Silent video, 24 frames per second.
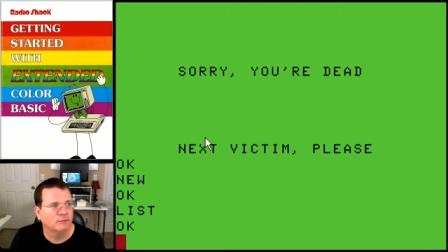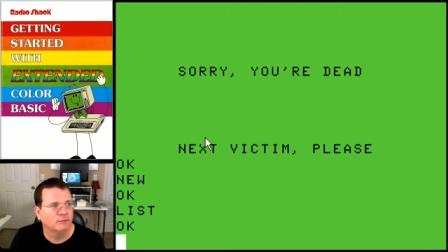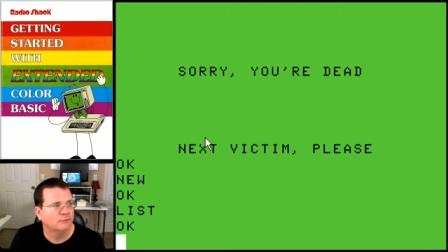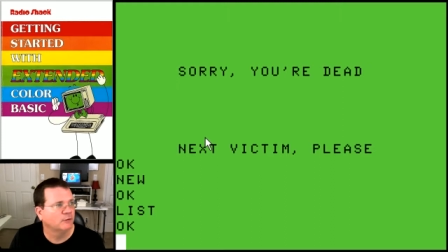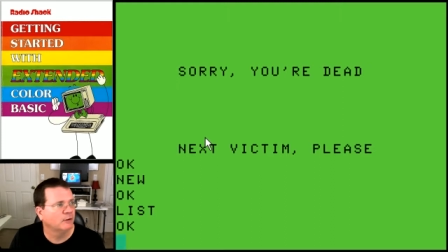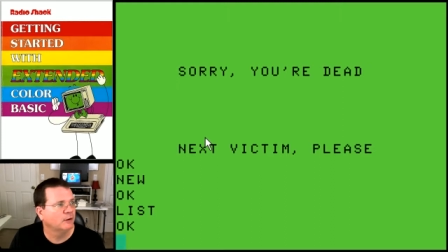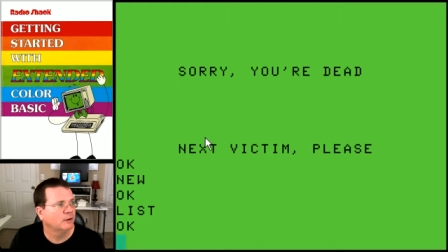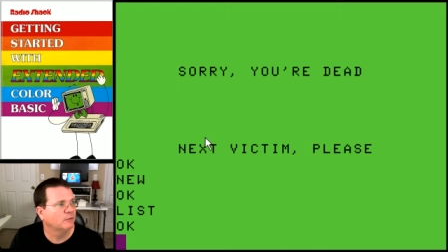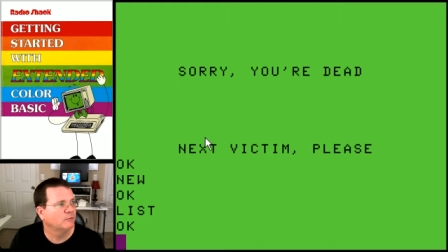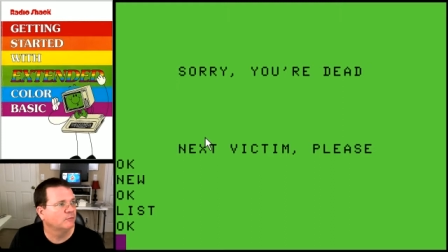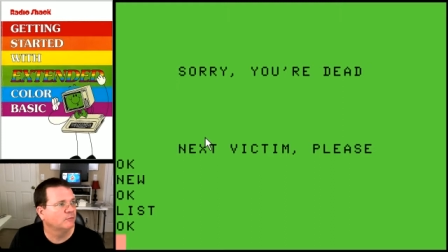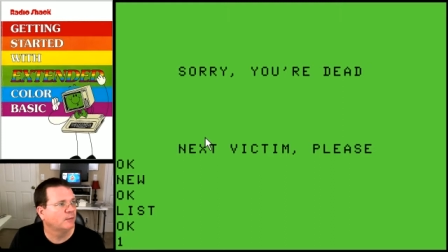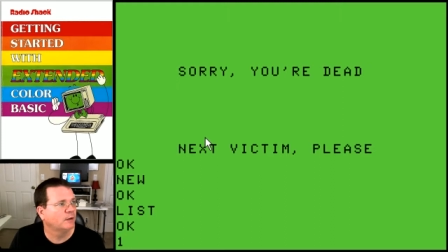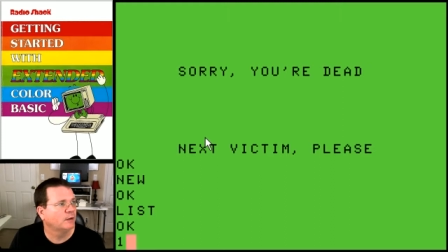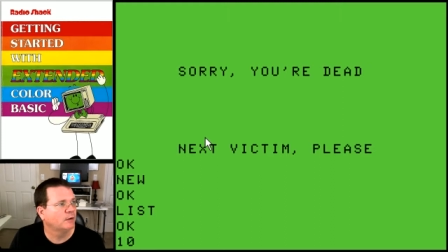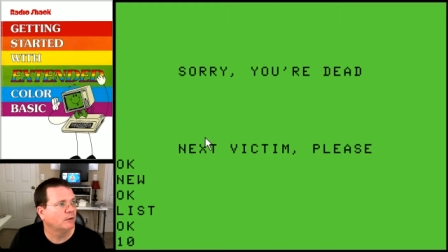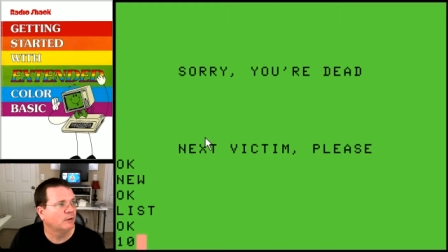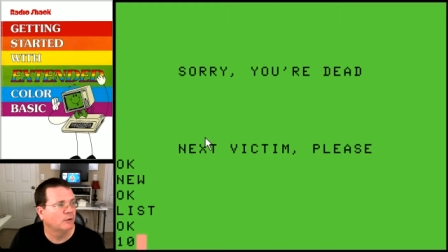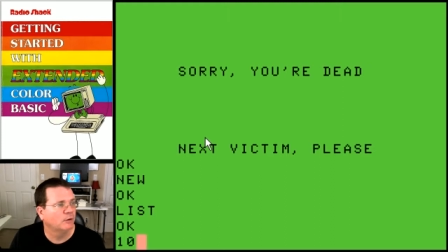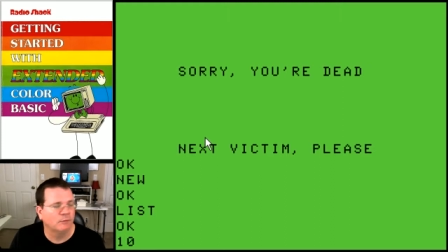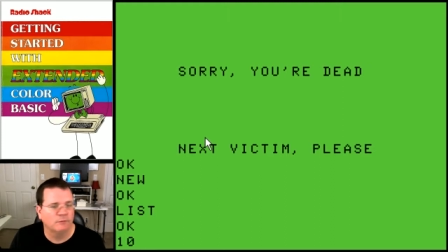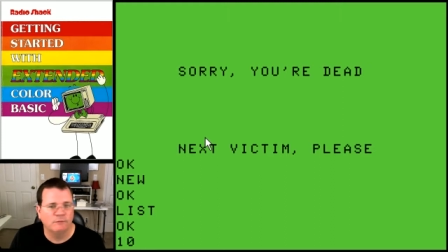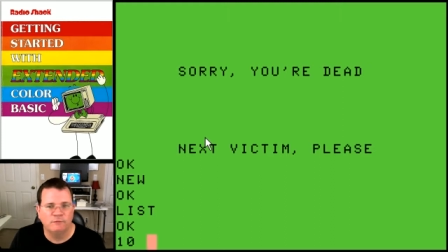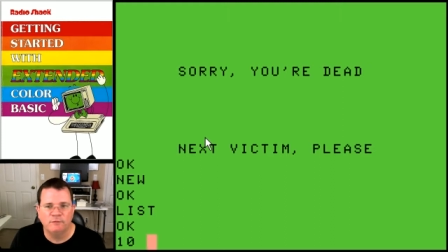So here's my
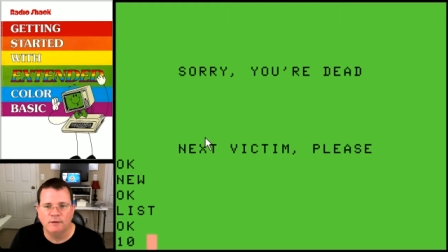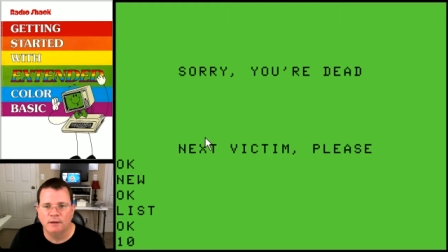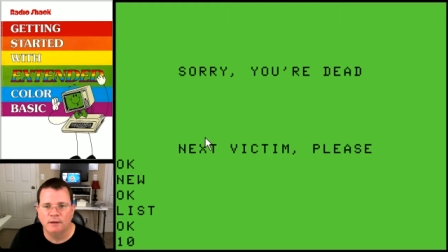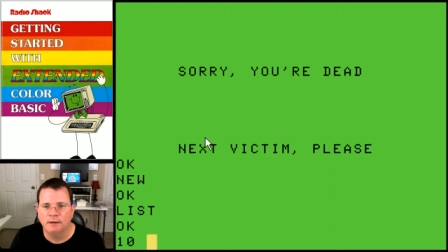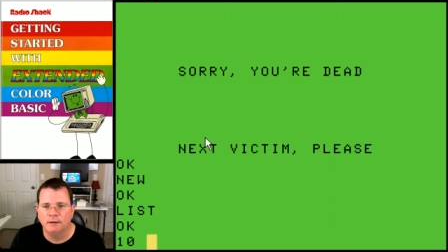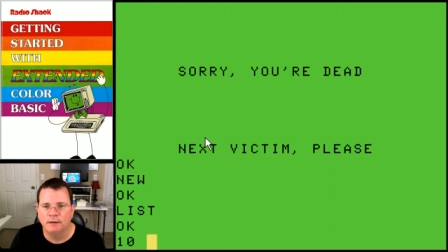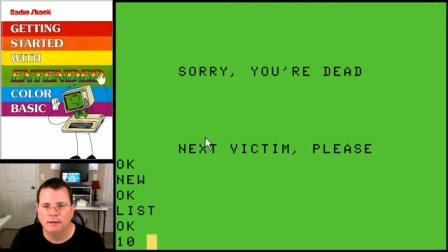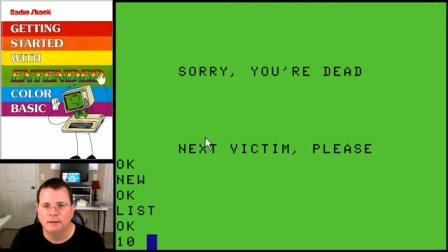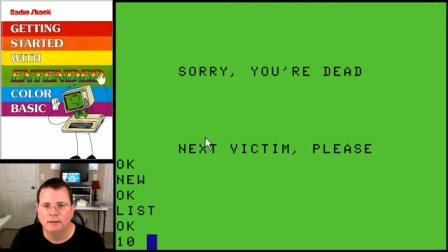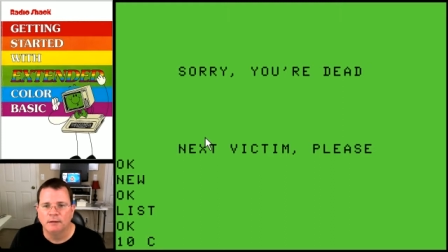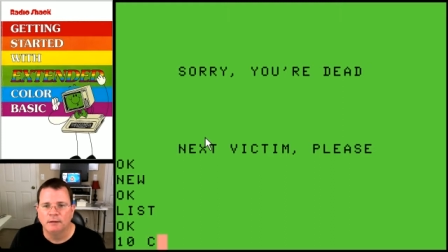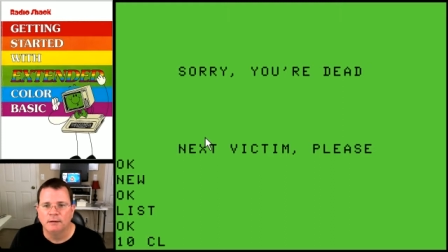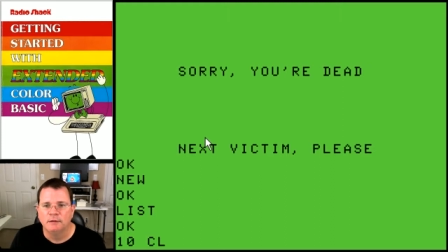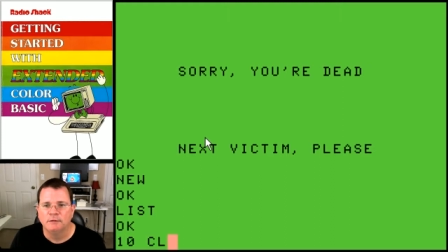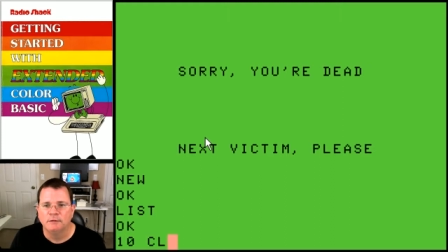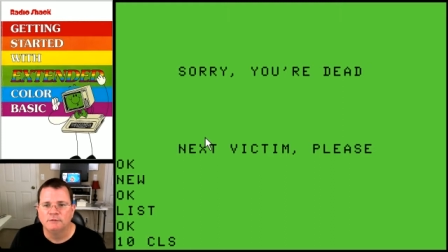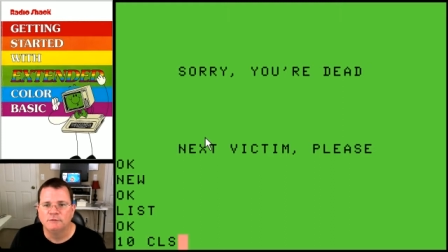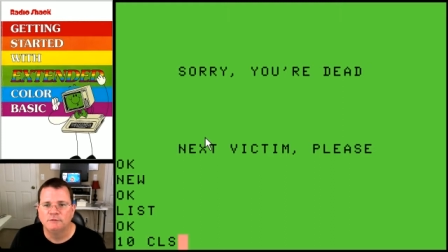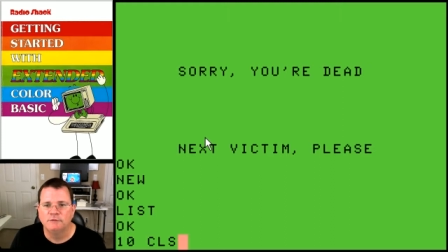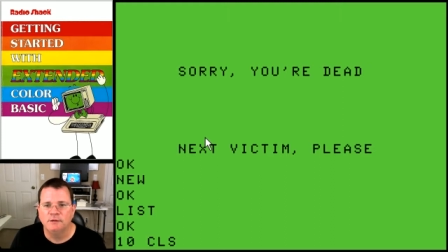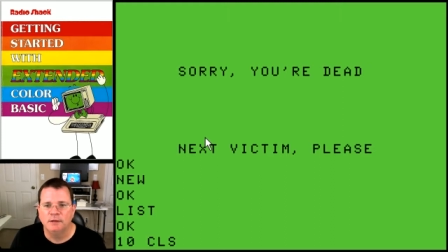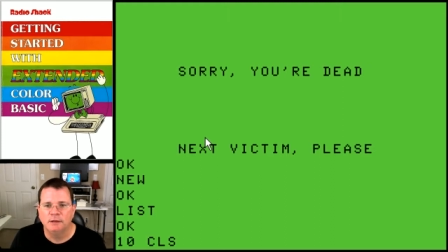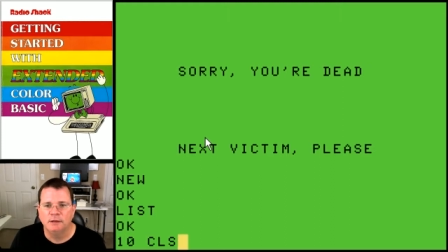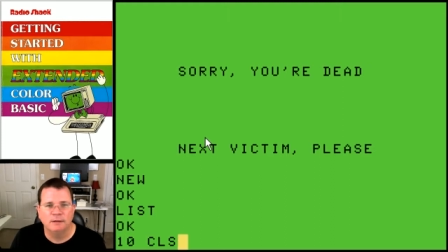code, 10,
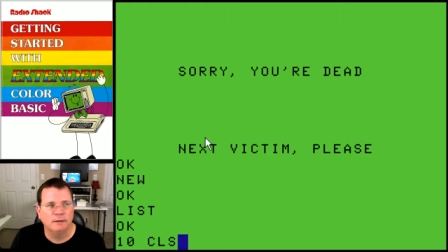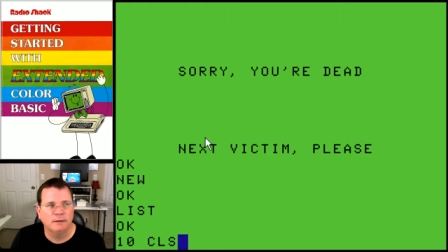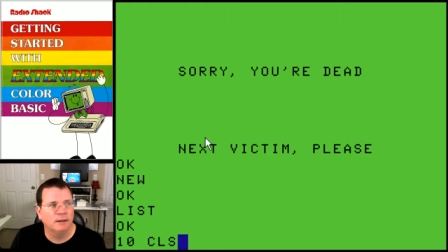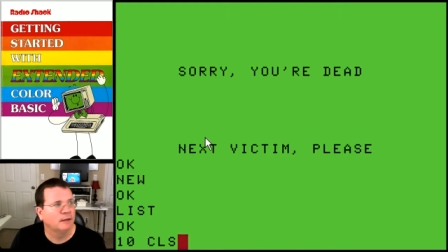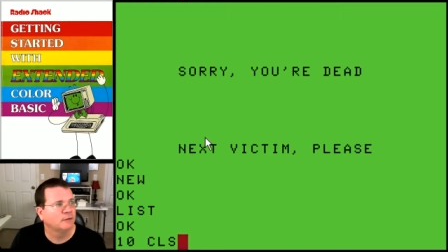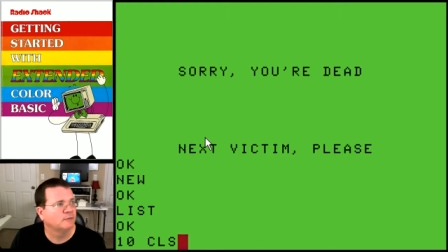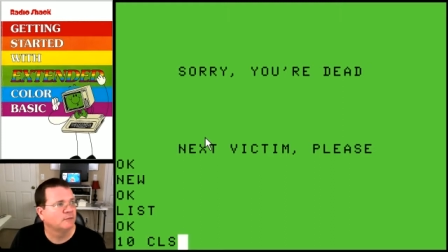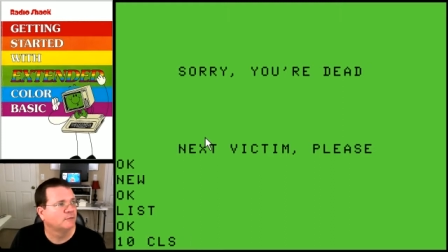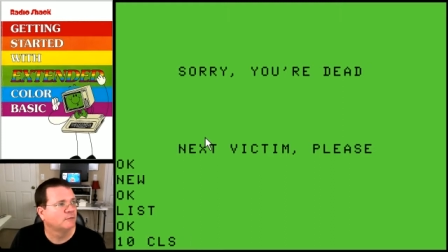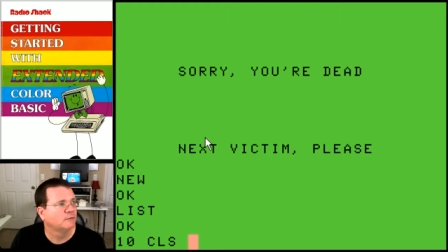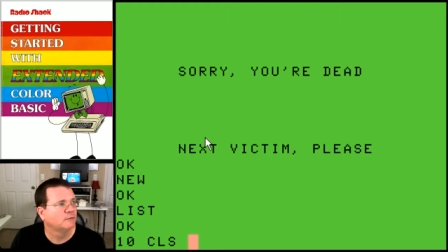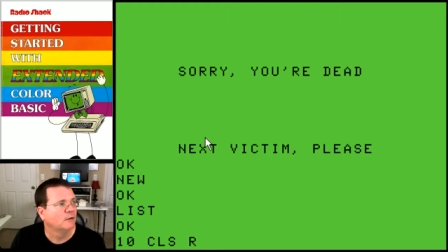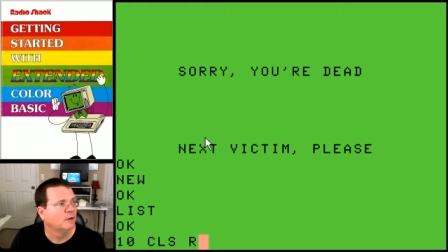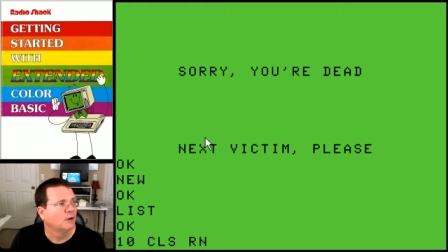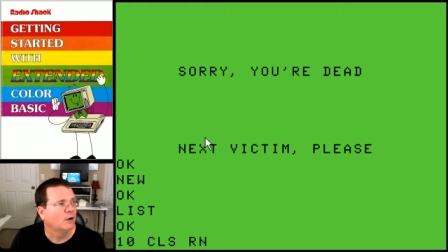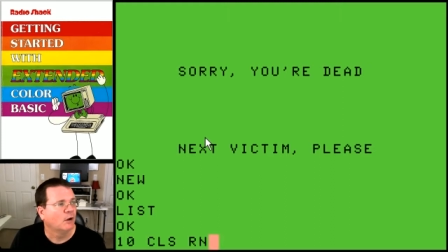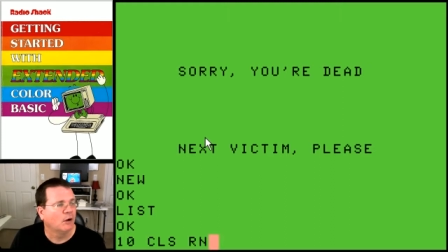CLS